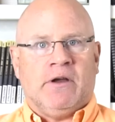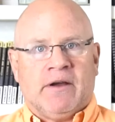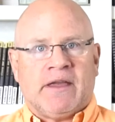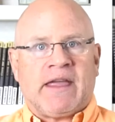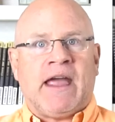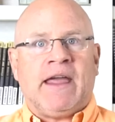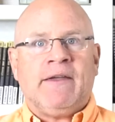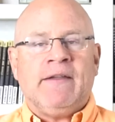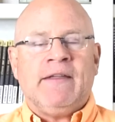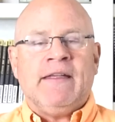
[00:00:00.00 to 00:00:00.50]

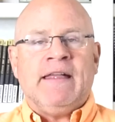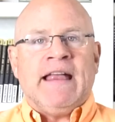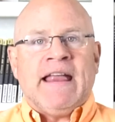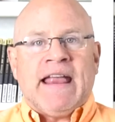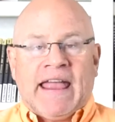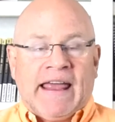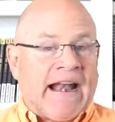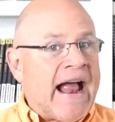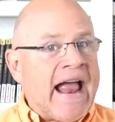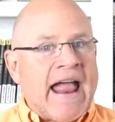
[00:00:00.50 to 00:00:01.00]
okay?
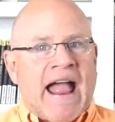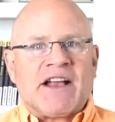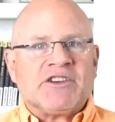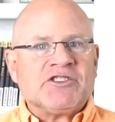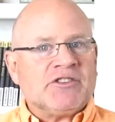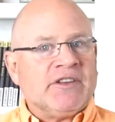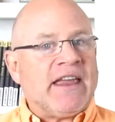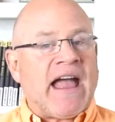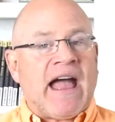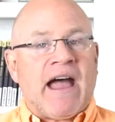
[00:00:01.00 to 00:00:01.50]
And I
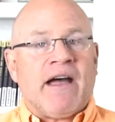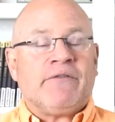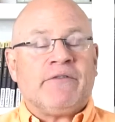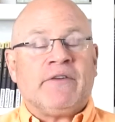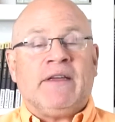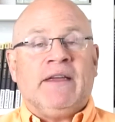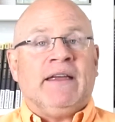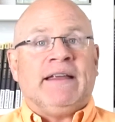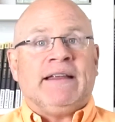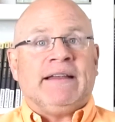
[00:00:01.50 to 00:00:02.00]
actually
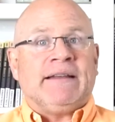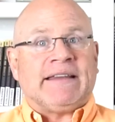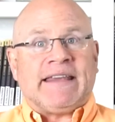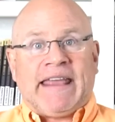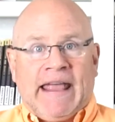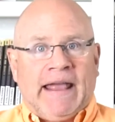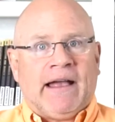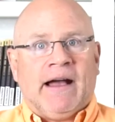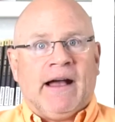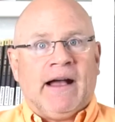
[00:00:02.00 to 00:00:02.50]
have
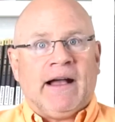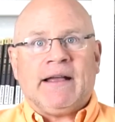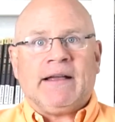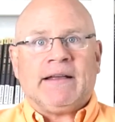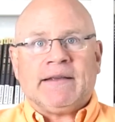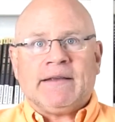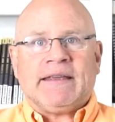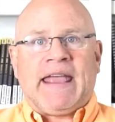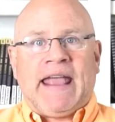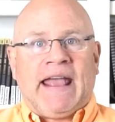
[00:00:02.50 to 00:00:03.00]

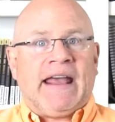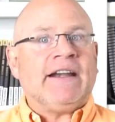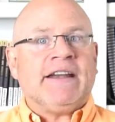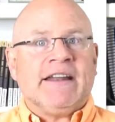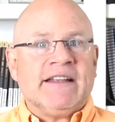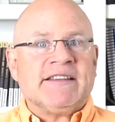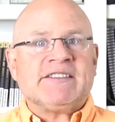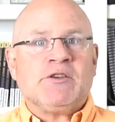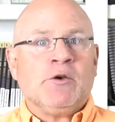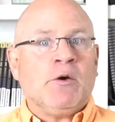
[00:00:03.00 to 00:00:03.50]

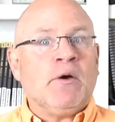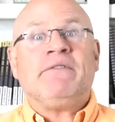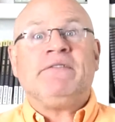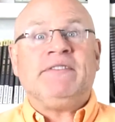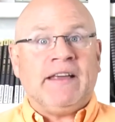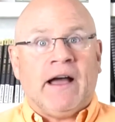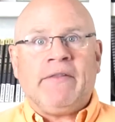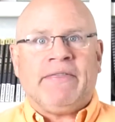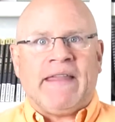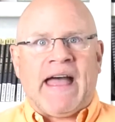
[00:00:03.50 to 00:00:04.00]
candidates who
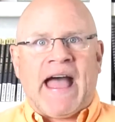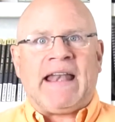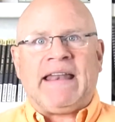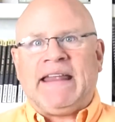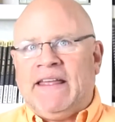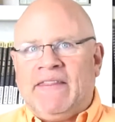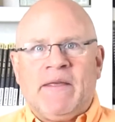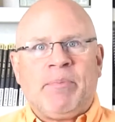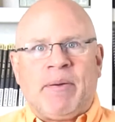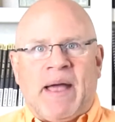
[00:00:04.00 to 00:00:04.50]
have done
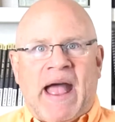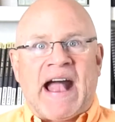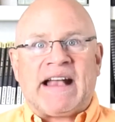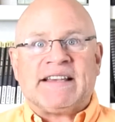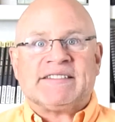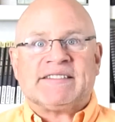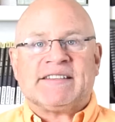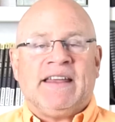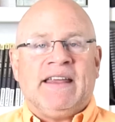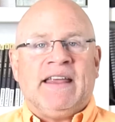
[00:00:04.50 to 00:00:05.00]
that in the
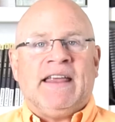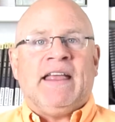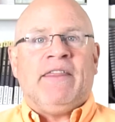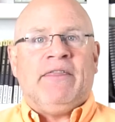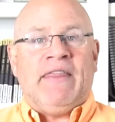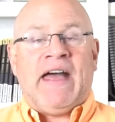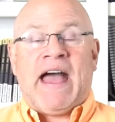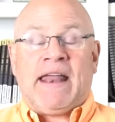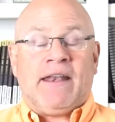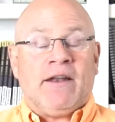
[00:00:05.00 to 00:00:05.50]
past
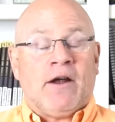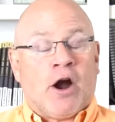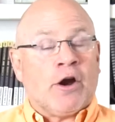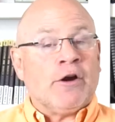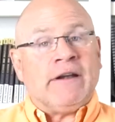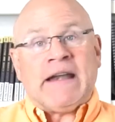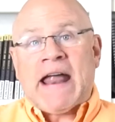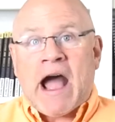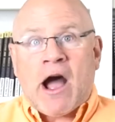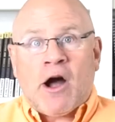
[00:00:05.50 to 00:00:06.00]
that
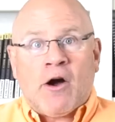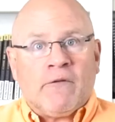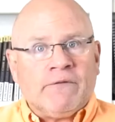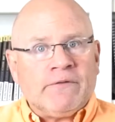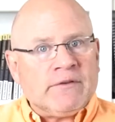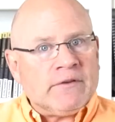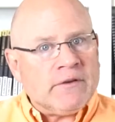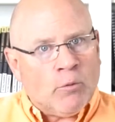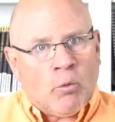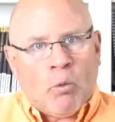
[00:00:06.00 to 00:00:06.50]
are
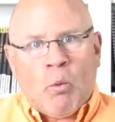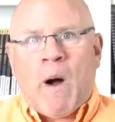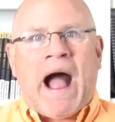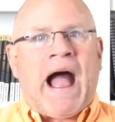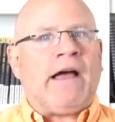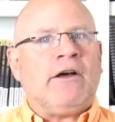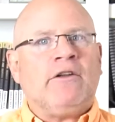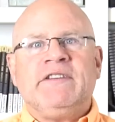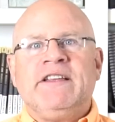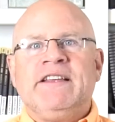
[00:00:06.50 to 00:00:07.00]
now
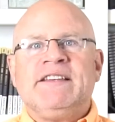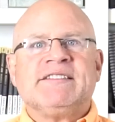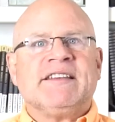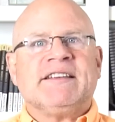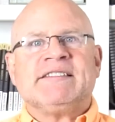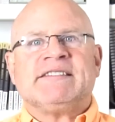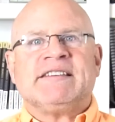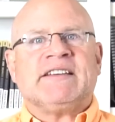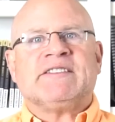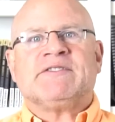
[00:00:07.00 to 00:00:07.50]
wildly
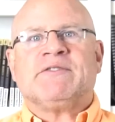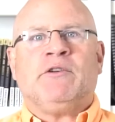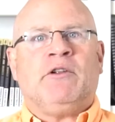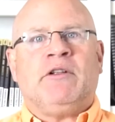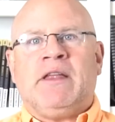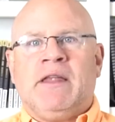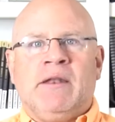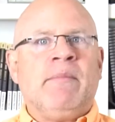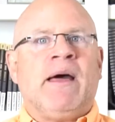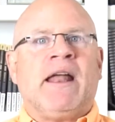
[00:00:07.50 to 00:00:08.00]

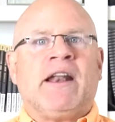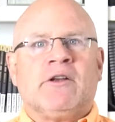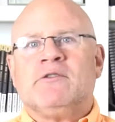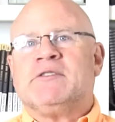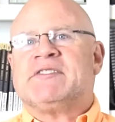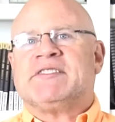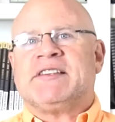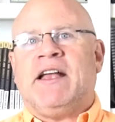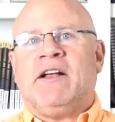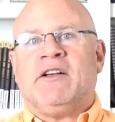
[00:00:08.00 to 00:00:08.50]
successful in
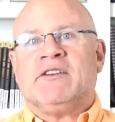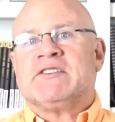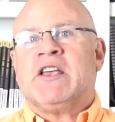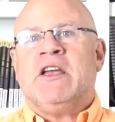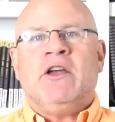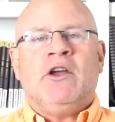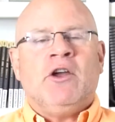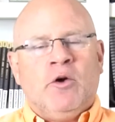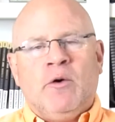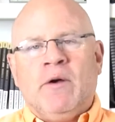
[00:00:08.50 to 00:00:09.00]
medical sales
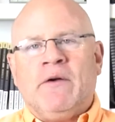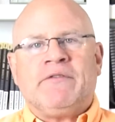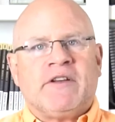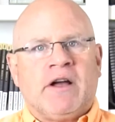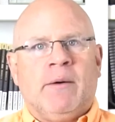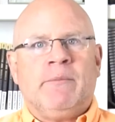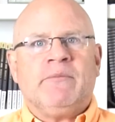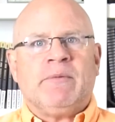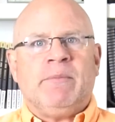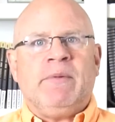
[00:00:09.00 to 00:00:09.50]
who have
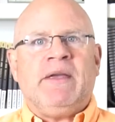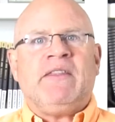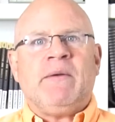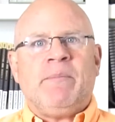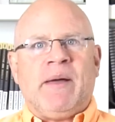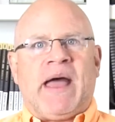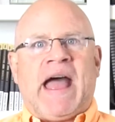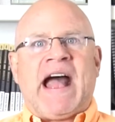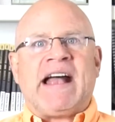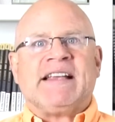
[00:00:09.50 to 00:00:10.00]
come to me in the
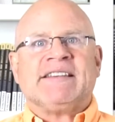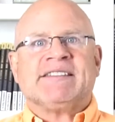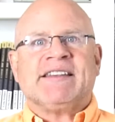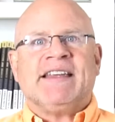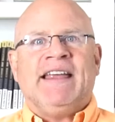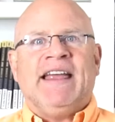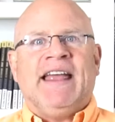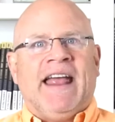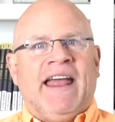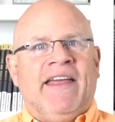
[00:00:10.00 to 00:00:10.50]
past
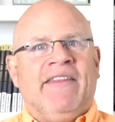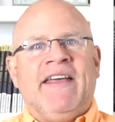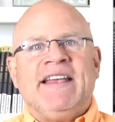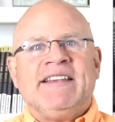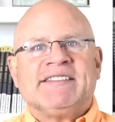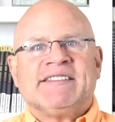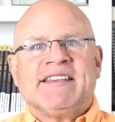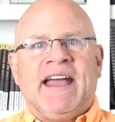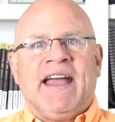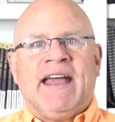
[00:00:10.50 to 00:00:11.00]
and they
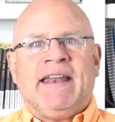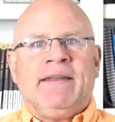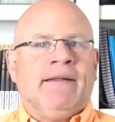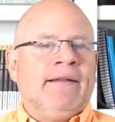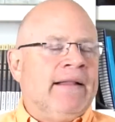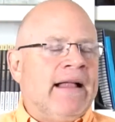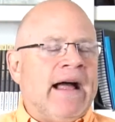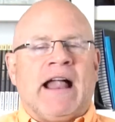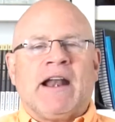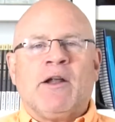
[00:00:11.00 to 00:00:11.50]
said,
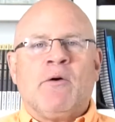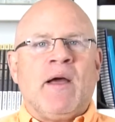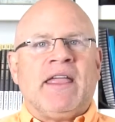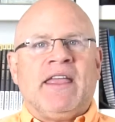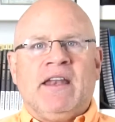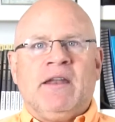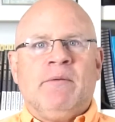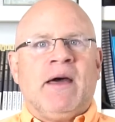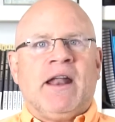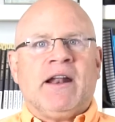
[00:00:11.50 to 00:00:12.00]
how do I
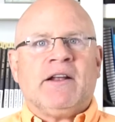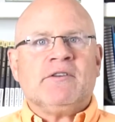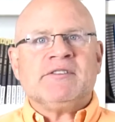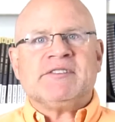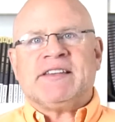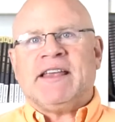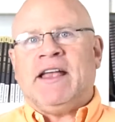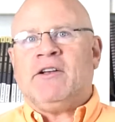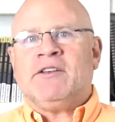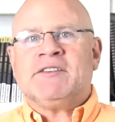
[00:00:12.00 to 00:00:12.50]
get in medical
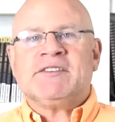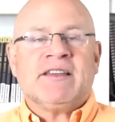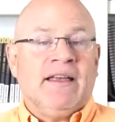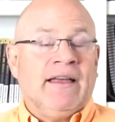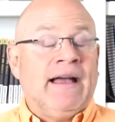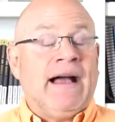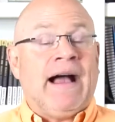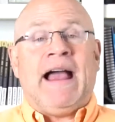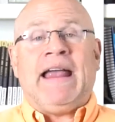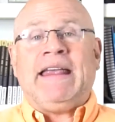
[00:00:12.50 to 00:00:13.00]
sales?
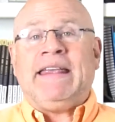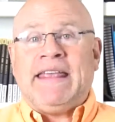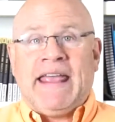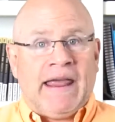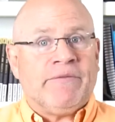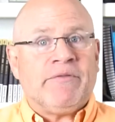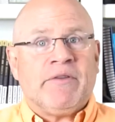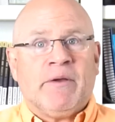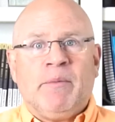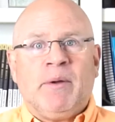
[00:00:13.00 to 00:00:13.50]
I
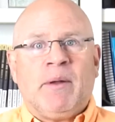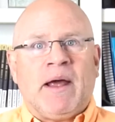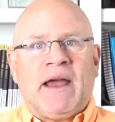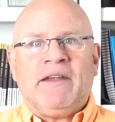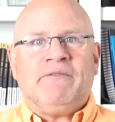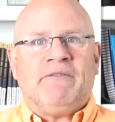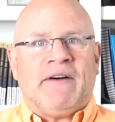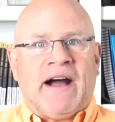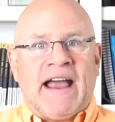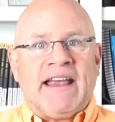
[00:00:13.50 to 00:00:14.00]
gave them my
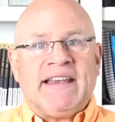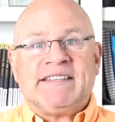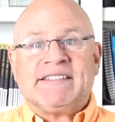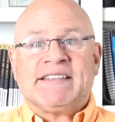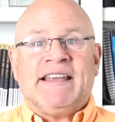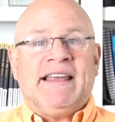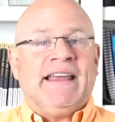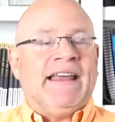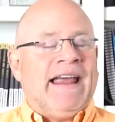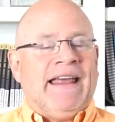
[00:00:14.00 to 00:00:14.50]

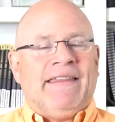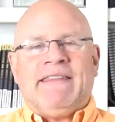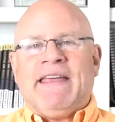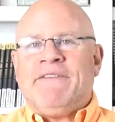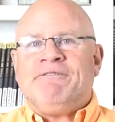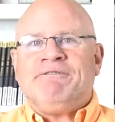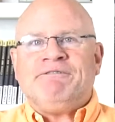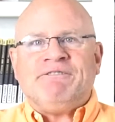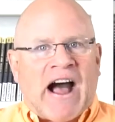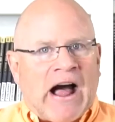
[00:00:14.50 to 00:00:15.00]
advice. They
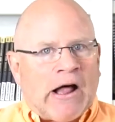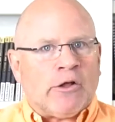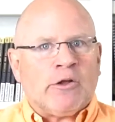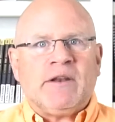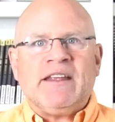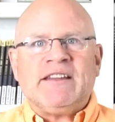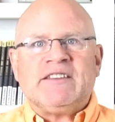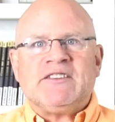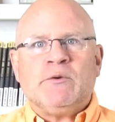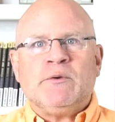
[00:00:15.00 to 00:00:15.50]

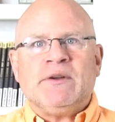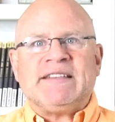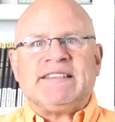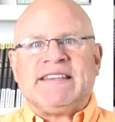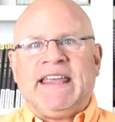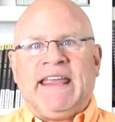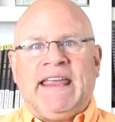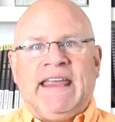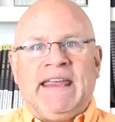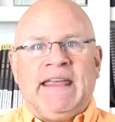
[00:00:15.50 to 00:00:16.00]
followed it to a
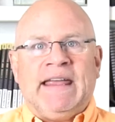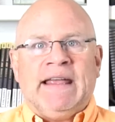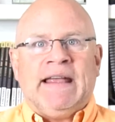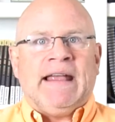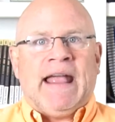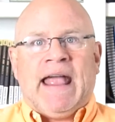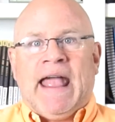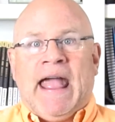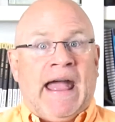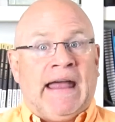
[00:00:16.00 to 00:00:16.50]
T.
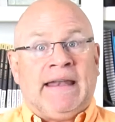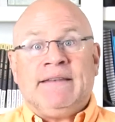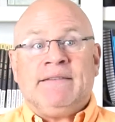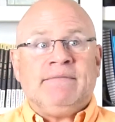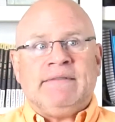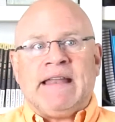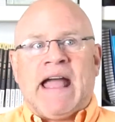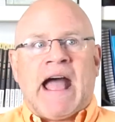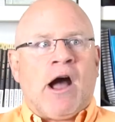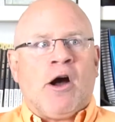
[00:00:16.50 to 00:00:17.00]

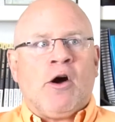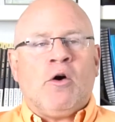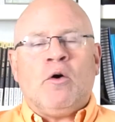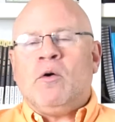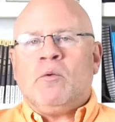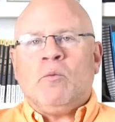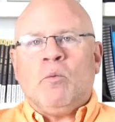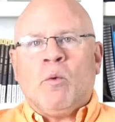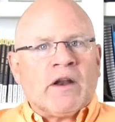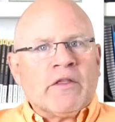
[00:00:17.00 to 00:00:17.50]
And now
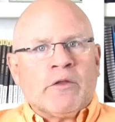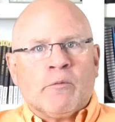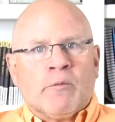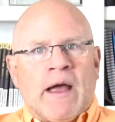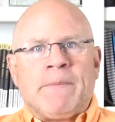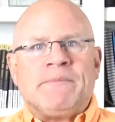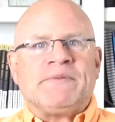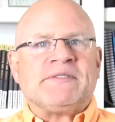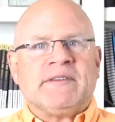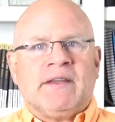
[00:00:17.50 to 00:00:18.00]
one of the
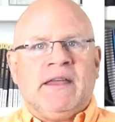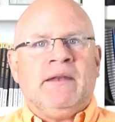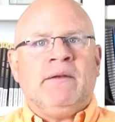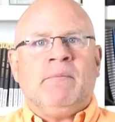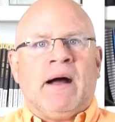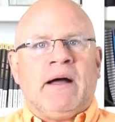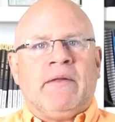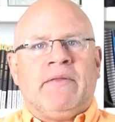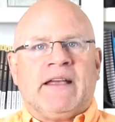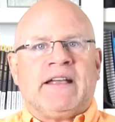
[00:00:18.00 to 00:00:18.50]
reps
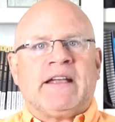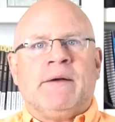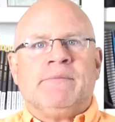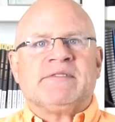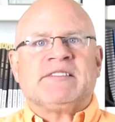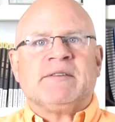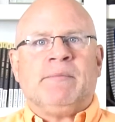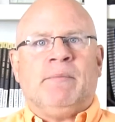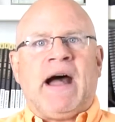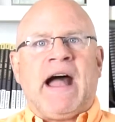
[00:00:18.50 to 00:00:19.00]
that
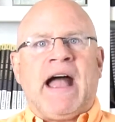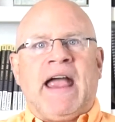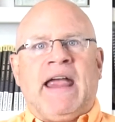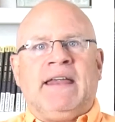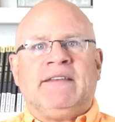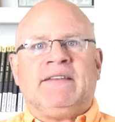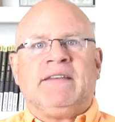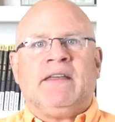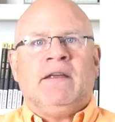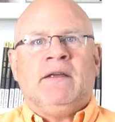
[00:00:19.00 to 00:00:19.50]
comes to
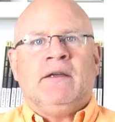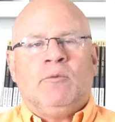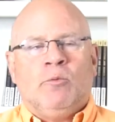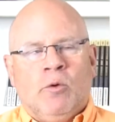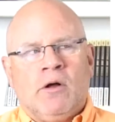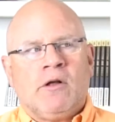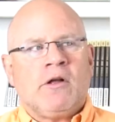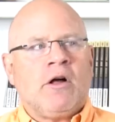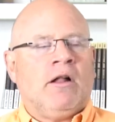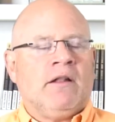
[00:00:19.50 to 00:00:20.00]
mind,
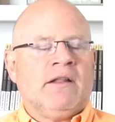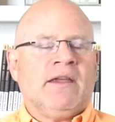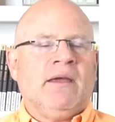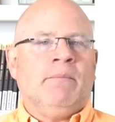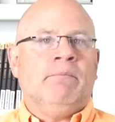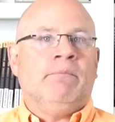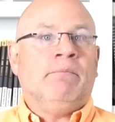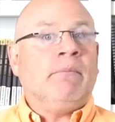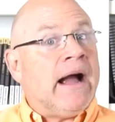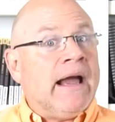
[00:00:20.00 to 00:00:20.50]
we'll call
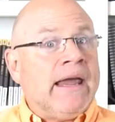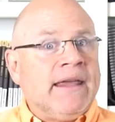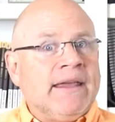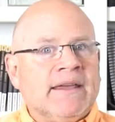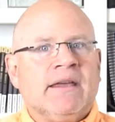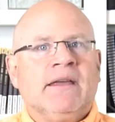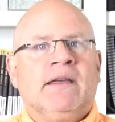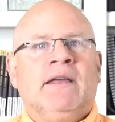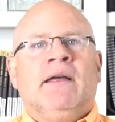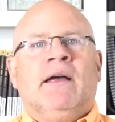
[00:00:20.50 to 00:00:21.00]
him
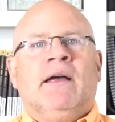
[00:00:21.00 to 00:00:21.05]
Mike,